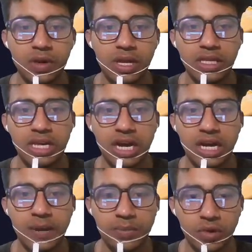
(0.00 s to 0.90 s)
Okay. The
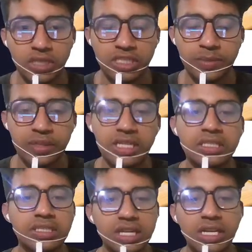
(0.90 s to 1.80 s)
uploading speed
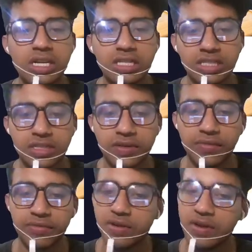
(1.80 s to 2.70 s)
is still 16